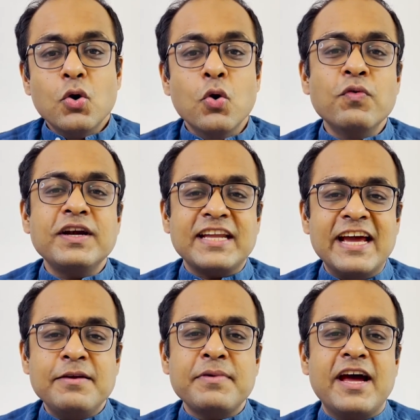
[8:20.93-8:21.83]
over
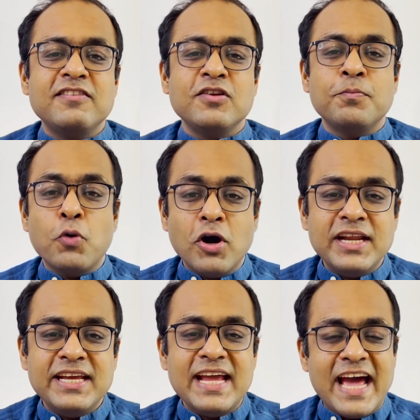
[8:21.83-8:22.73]
time, as your
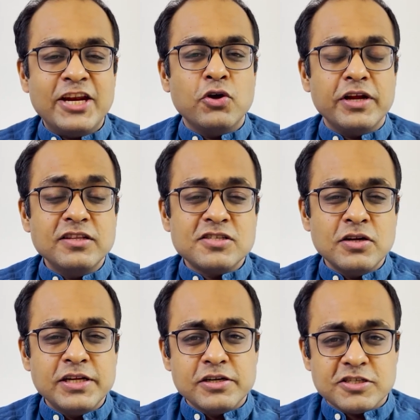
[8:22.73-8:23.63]
body and your
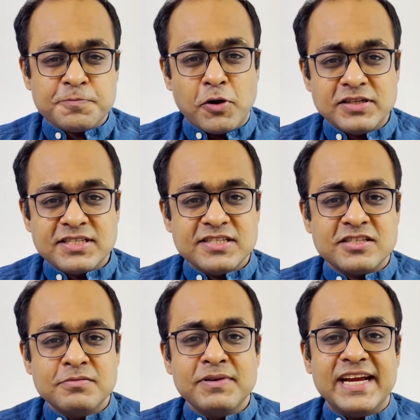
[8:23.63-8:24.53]
insulin response
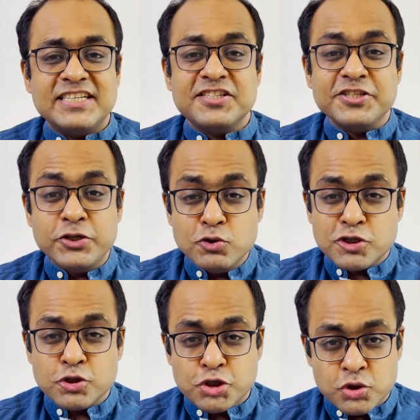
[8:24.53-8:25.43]
system gets
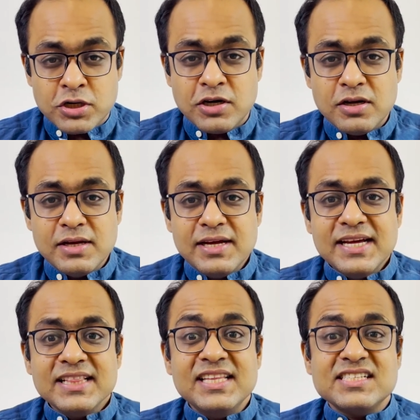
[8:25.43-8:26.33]
used to sugar,
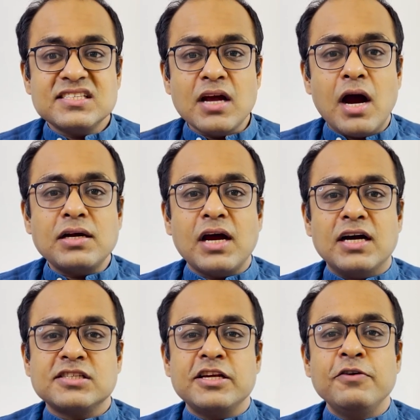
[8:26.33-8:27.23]
they start
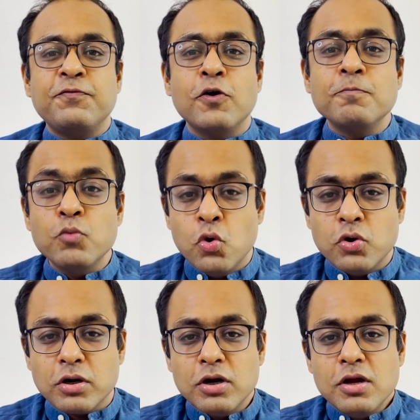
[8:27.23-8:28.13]
asking for
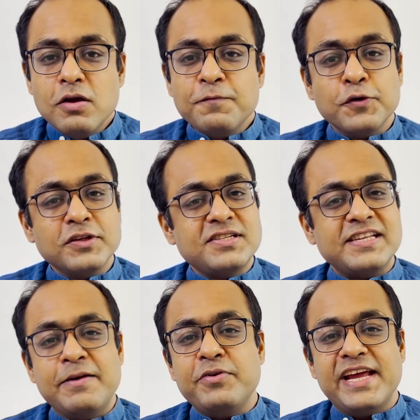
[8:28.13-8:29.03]
more for the
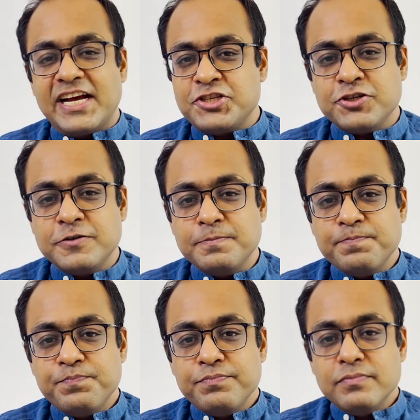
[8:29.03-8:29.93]
same reaction.
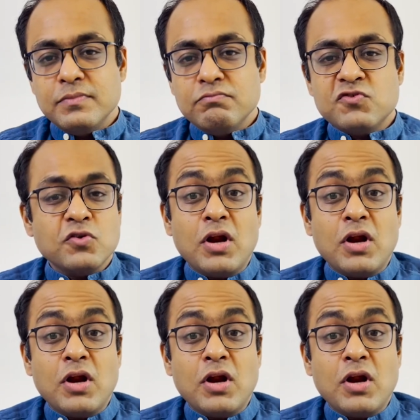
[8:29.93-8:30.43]
So